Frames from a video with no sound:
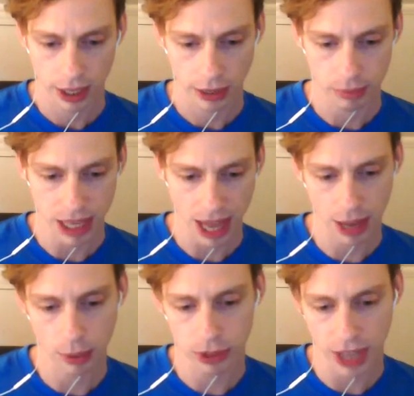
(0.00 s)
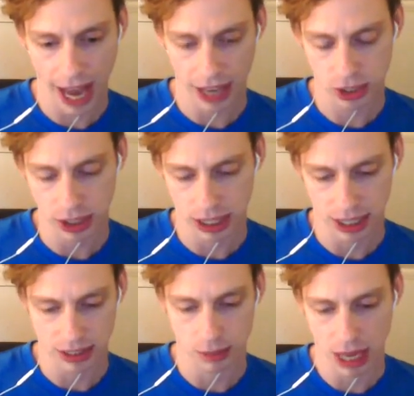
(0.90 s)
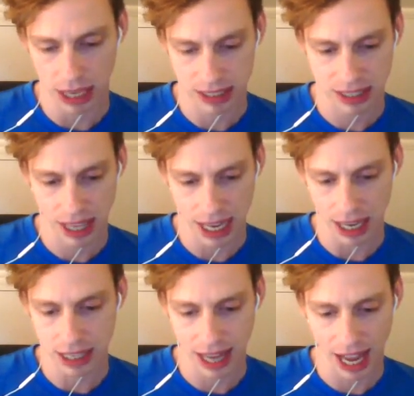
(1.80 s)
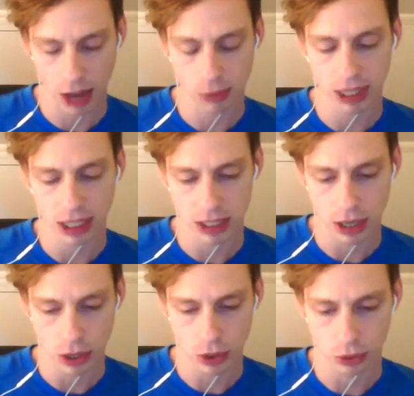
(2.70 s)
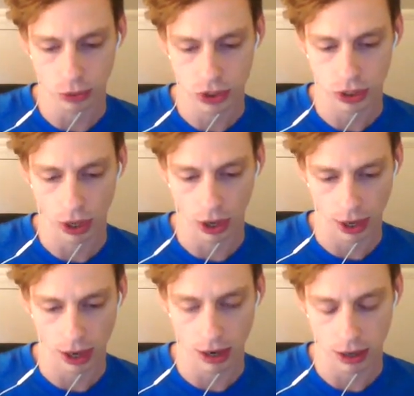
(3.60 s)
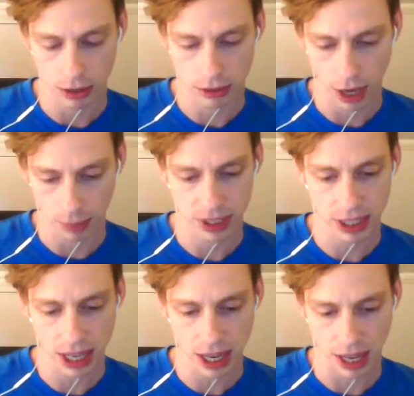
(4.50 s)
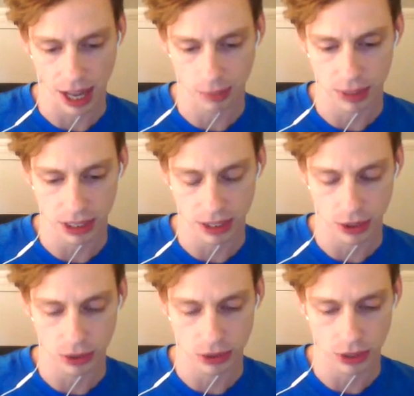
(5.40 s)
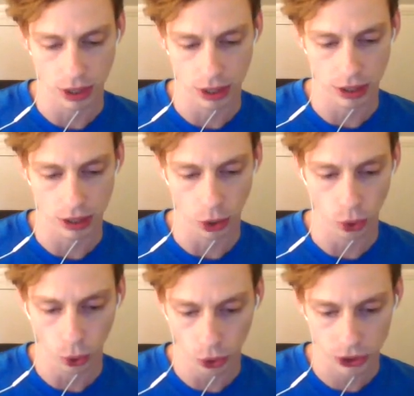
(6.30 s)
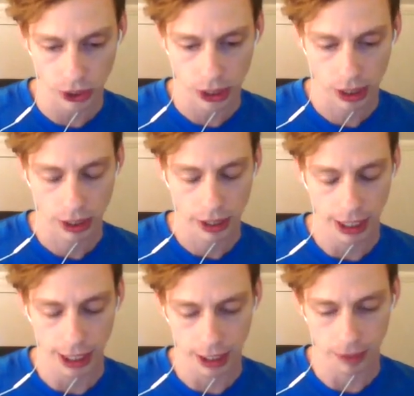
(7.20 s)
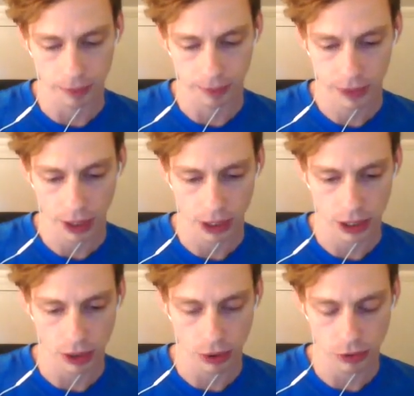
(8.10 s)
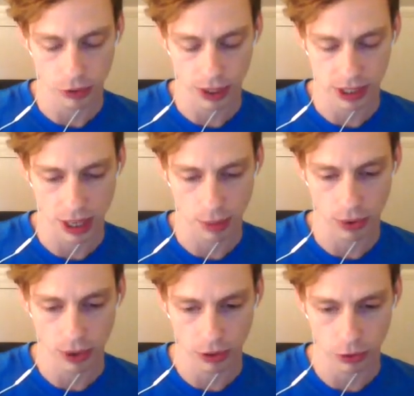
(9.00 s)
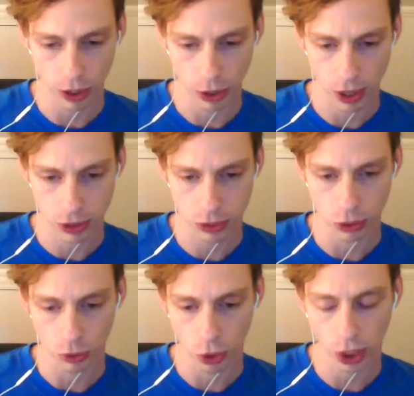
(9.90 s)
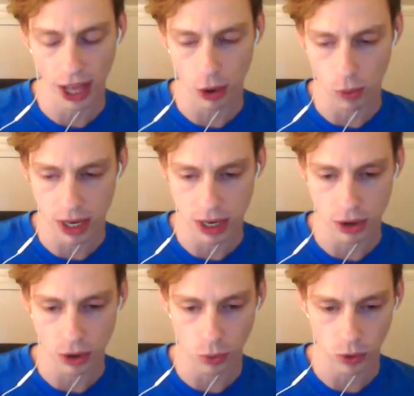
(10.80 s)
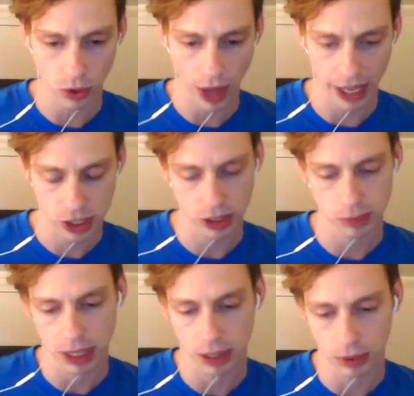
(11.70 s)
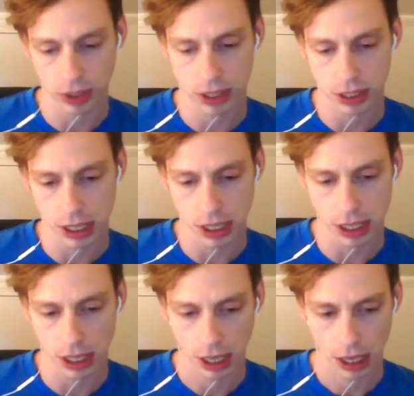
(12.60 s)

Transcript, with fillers: be able to actually get some insight into how many nodes are up to date, how many nodes are old. Um, you know, for example, if we're going through a rollout window, we'll actually be able to see